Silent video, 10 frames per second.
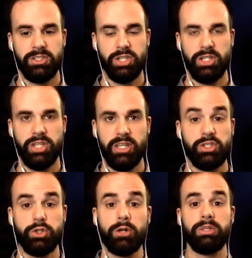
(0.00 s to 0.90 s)
judge that,
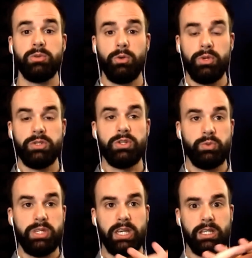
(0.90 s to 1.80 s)
because normally what we do
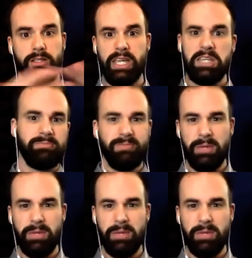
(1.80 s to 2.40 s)
is we get like